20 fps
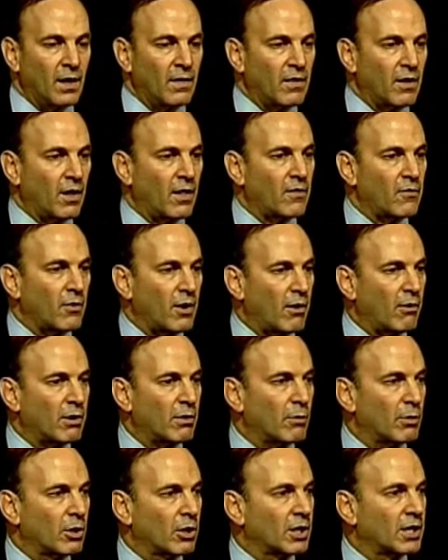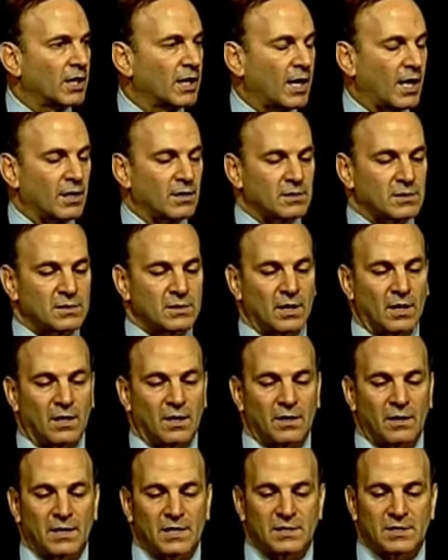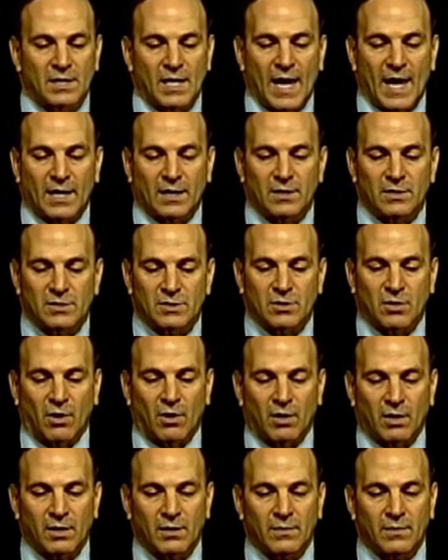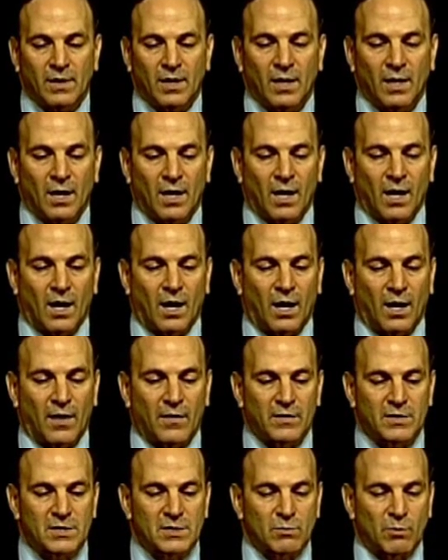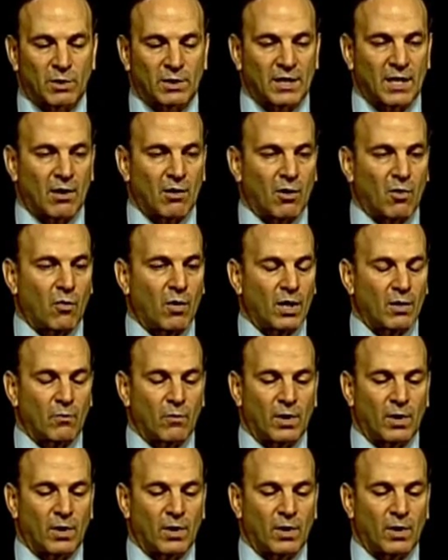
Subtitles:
The other area we're looking at is acne scarring. And this has worked out quite